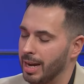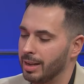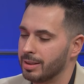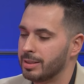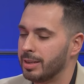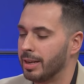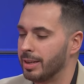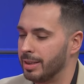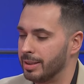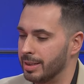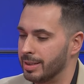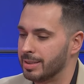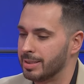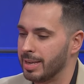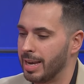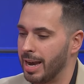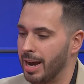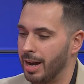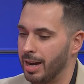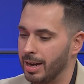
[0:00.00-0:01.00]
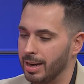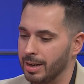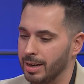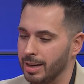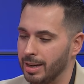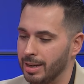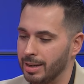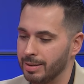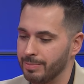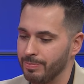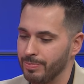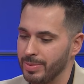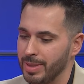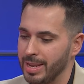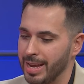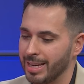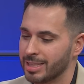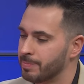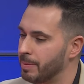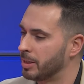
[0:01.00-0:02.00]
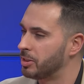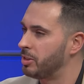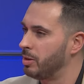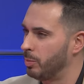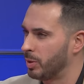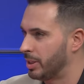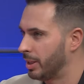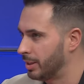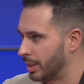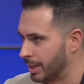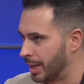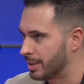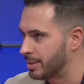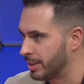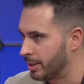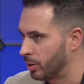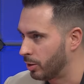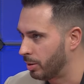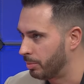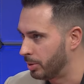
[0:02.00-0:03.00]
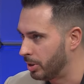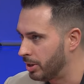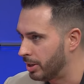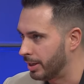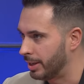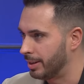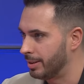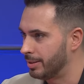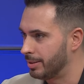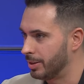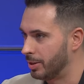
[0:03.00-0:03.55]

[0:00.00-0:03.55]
I'll tell you this, uh, uh especially within the Latino community.